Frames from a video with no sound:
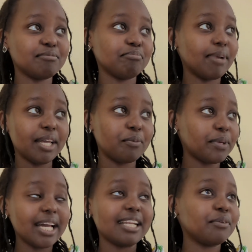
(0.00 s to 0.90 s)
my
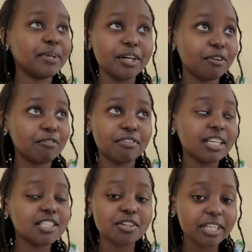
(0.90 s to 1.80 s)
weird way of
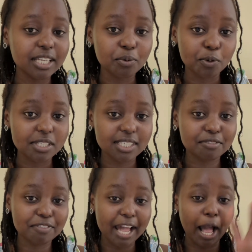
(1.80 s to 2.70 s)
reasoning was,
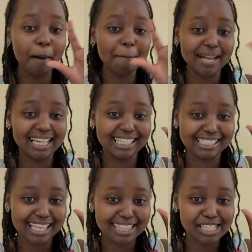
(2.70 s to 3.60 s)
if the company
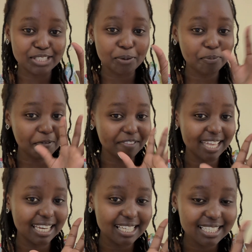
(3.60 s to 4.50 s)
is at the top of the
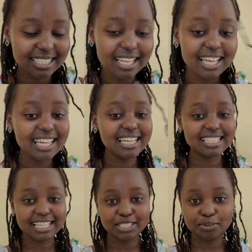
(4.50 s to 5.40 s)
list,
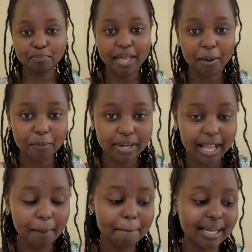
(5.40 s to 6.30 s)
it has to be a good
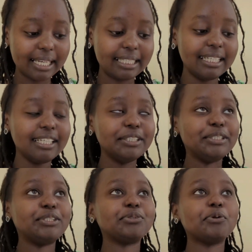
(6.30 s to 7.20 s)
company.
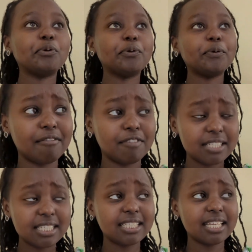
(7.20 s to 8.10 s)
So I
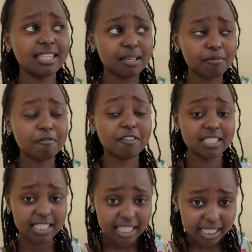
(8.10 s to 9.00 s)
visited them
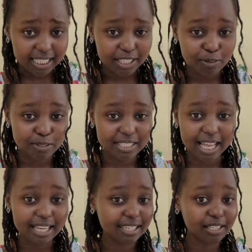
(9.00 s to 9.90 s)
physically because
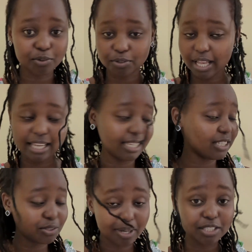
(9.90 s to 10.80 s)
I
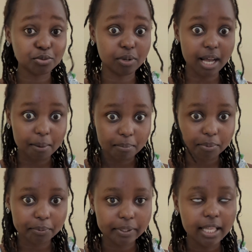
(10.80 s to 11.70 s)
didn't want to
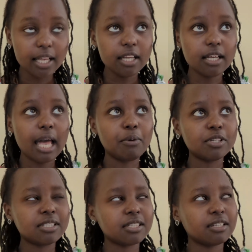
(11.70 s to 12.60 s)
gamble. I
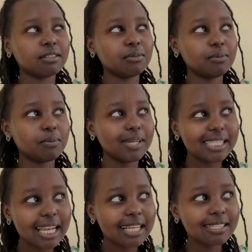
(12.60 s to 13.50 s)
was in
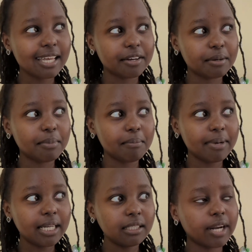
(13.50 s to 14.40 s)
Westlands, I
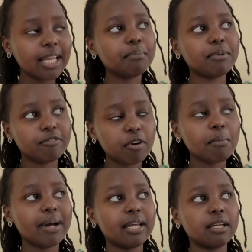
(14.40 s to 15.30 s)
remember, right before
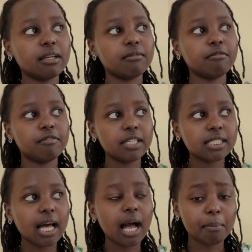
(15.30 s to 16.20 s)
my
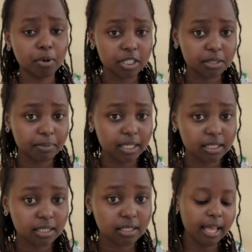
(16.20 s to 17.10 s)
visa
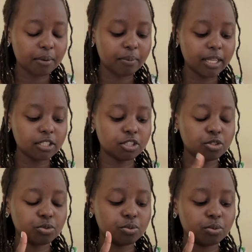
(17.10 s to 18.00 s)
appointment. I went
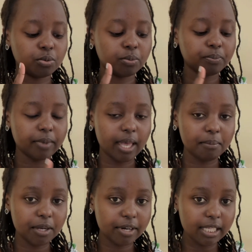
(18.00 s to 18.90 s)
to
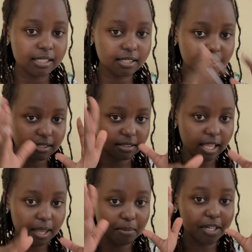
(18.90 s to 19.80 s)
Emirates, the
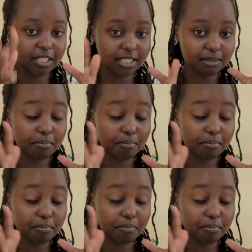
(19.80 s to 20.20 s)
Emirates